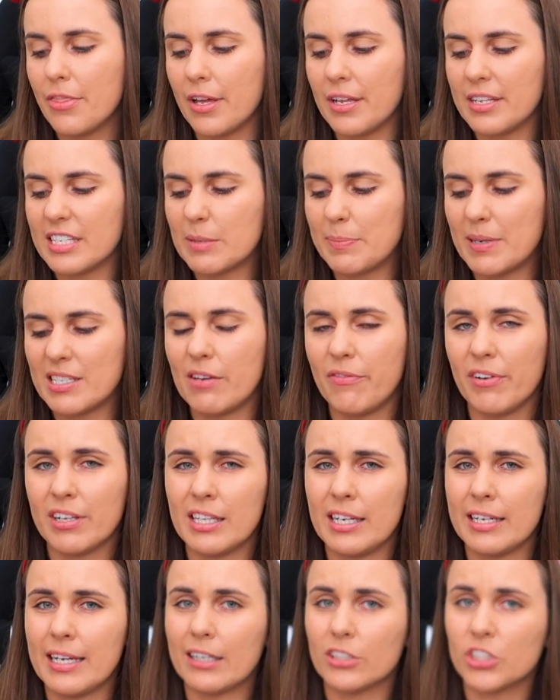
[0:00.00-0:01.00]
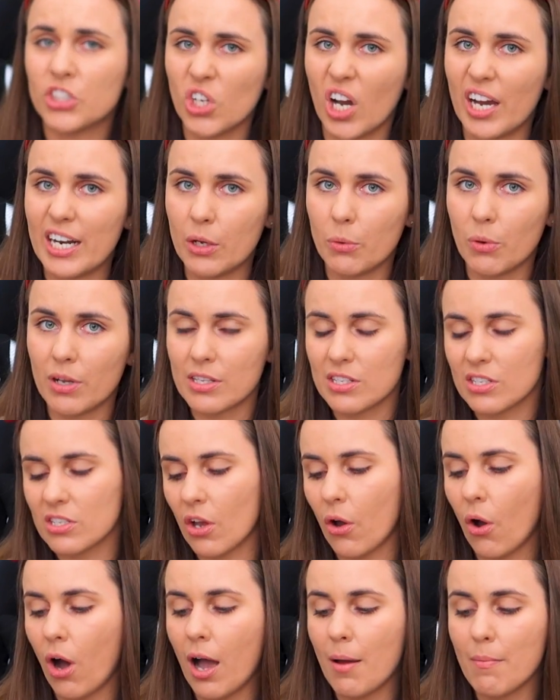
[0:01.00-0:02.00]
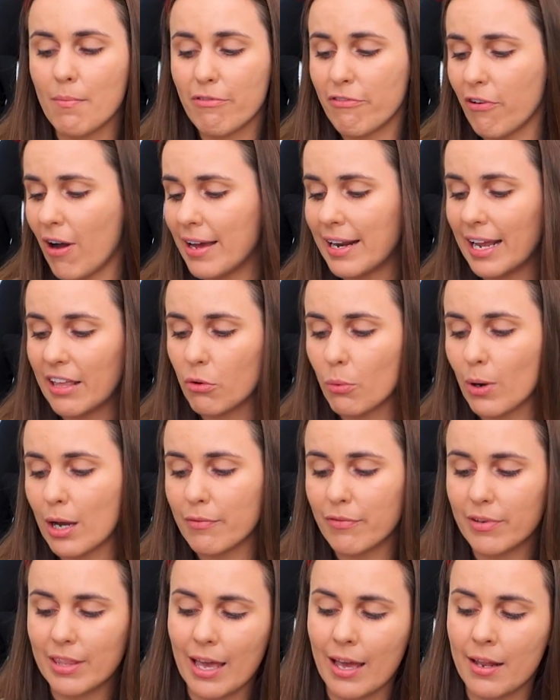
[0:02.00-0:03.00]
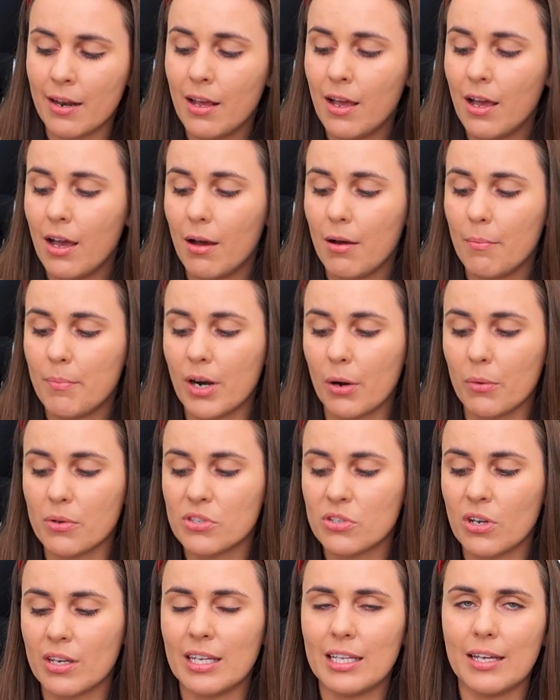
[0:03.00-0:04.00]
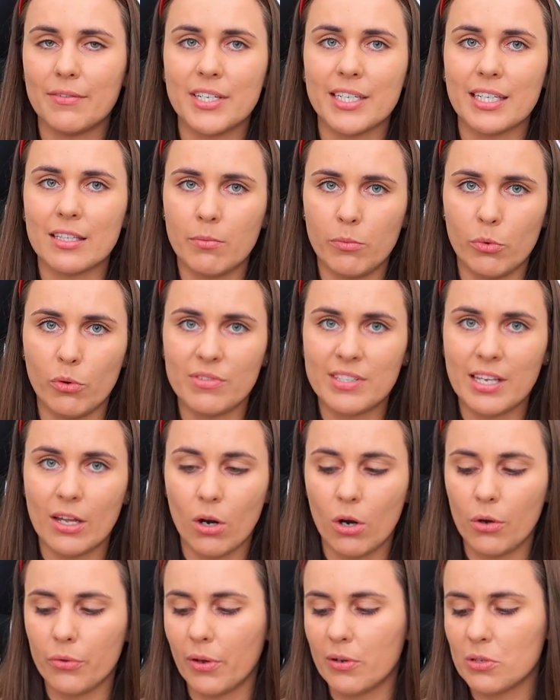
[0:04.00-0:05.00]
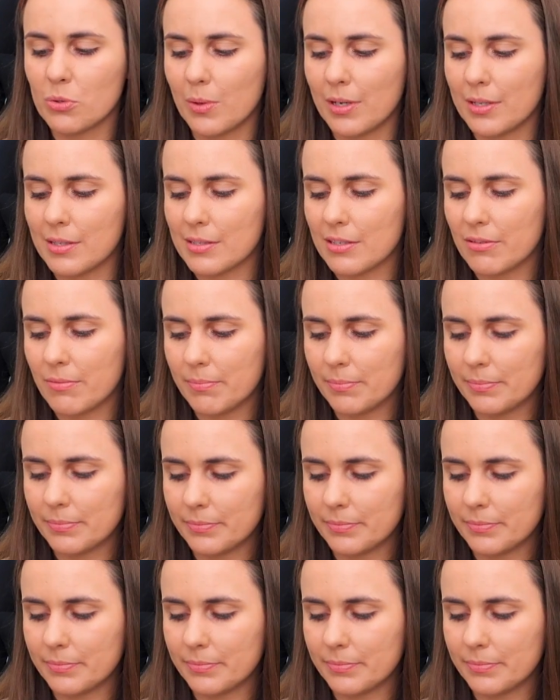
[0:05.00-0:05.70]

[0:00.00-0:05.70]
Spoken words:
than specifically to get shiny ones. So I'm fine either way for that, but I would certainly love to get the moveset on those ones.